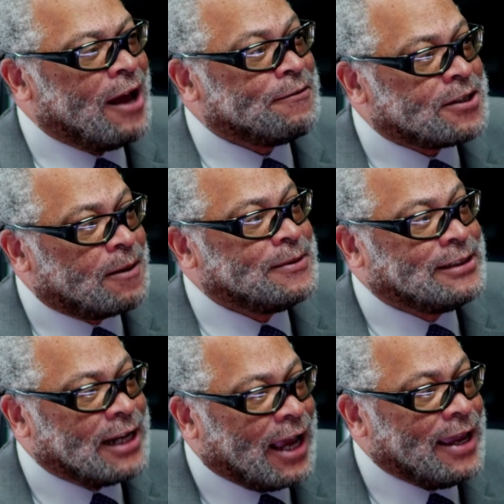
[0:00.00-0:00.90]
some
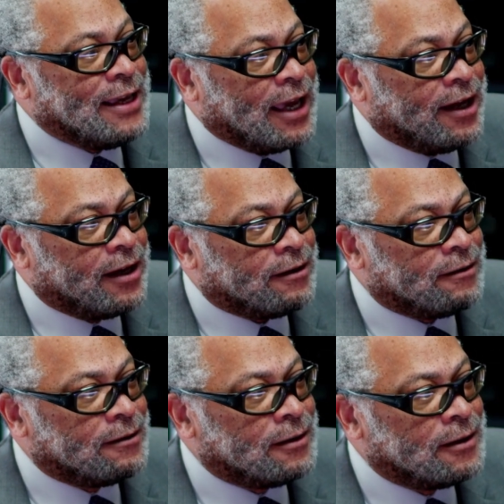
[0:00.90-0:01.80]
daycare
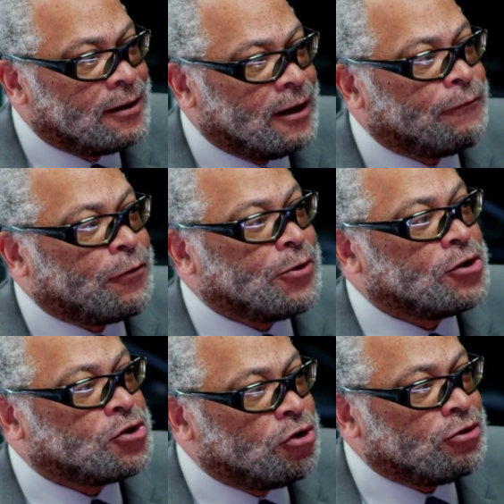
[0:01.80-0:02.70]
for the
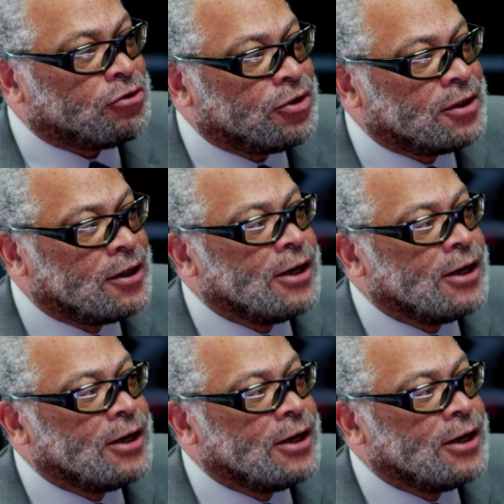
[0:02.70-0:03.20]
children